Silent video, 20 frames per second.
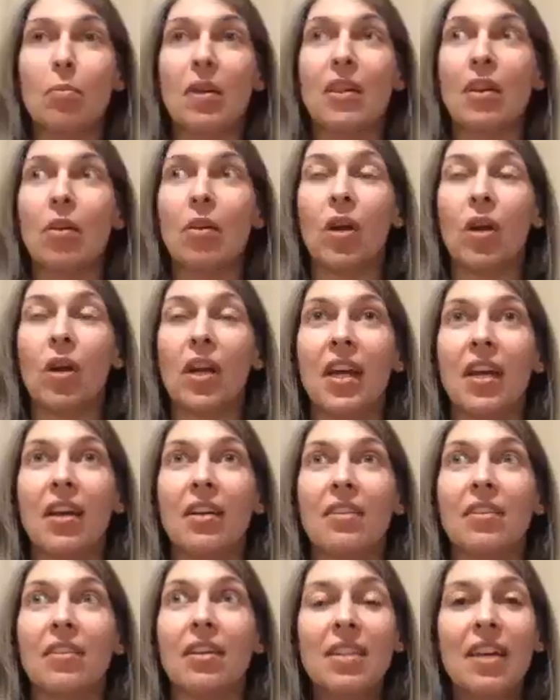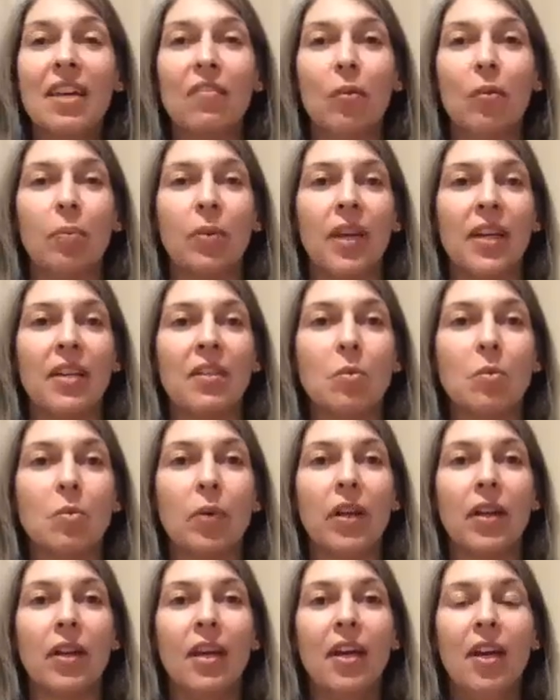mean that organic doesn't have a place,
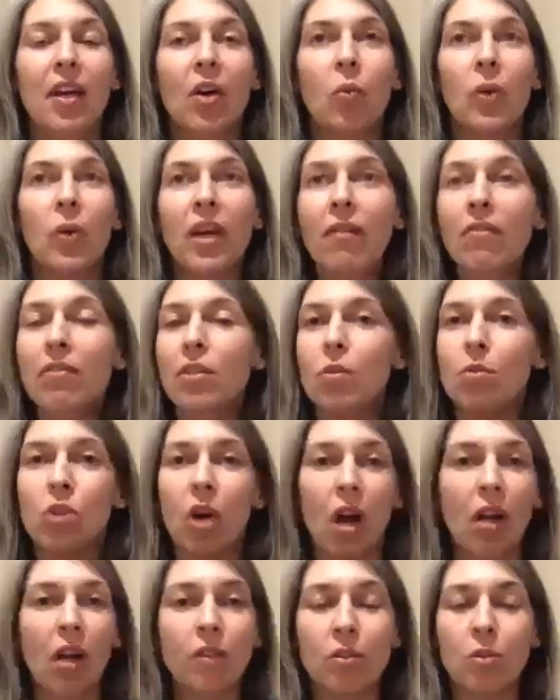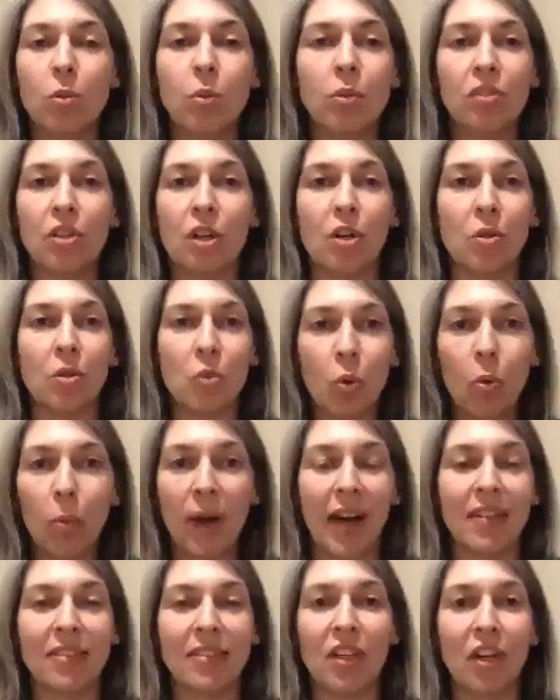but we have to use all the tools in our
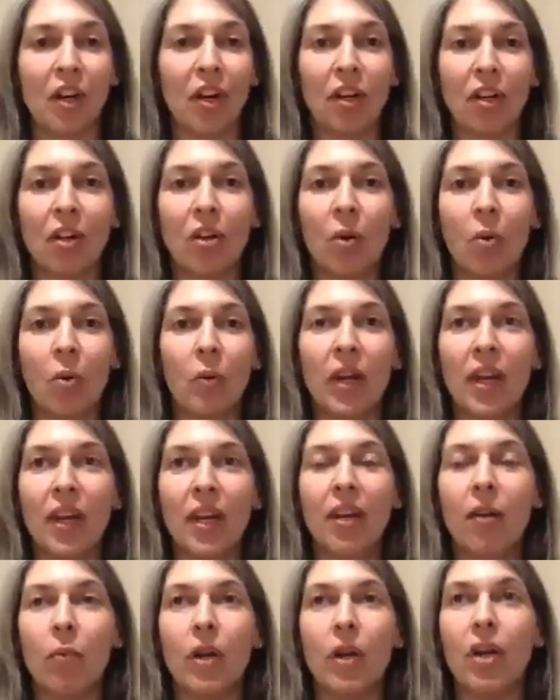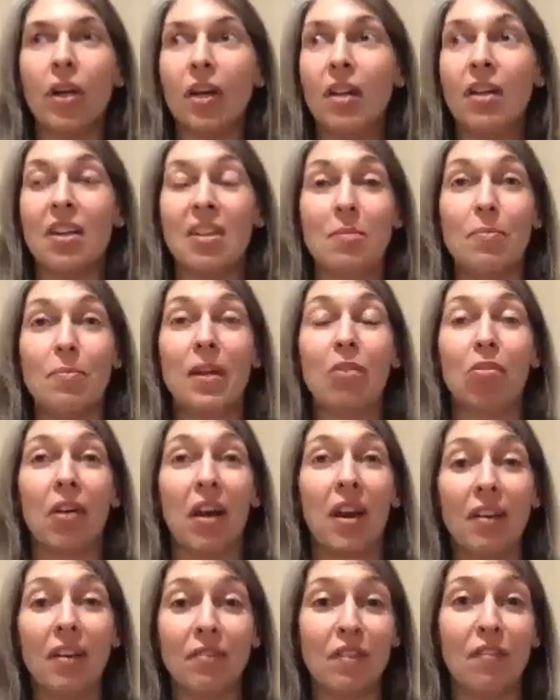toolbox here. We're going to need to be
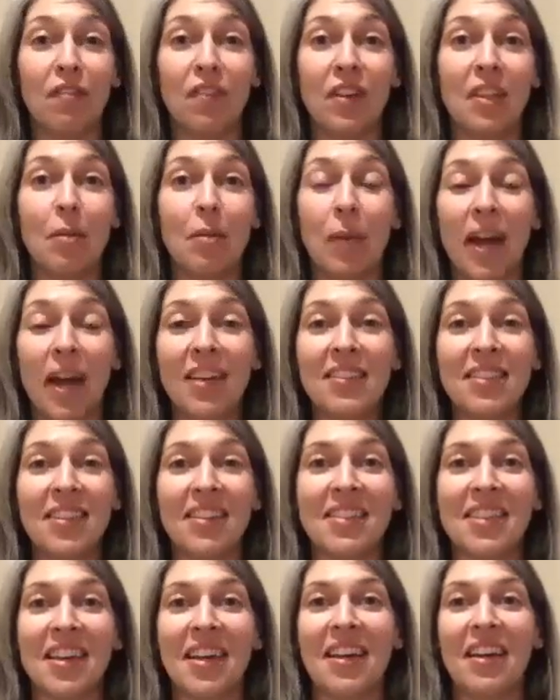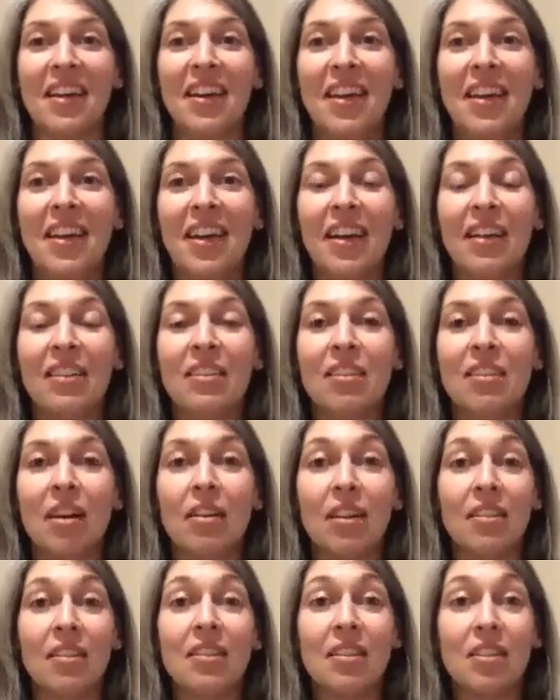creative to feed the masses, and it's
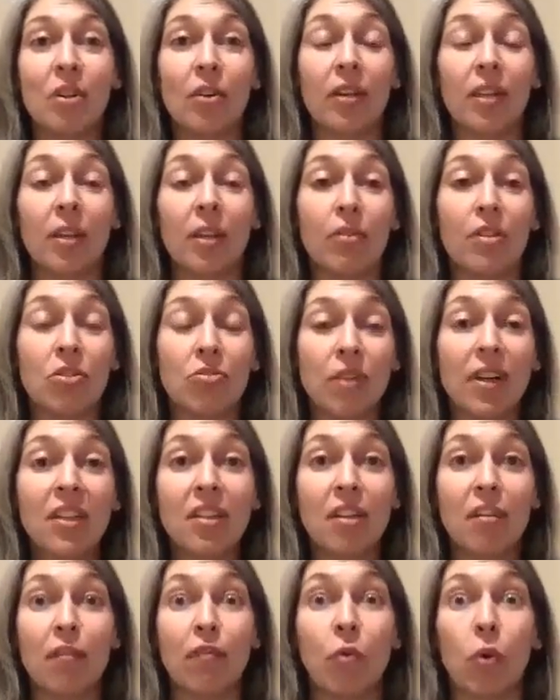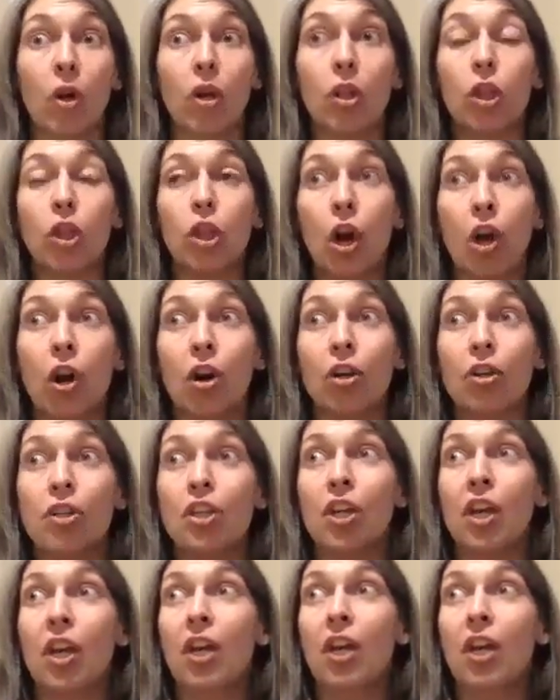unnecessarily restrictive for large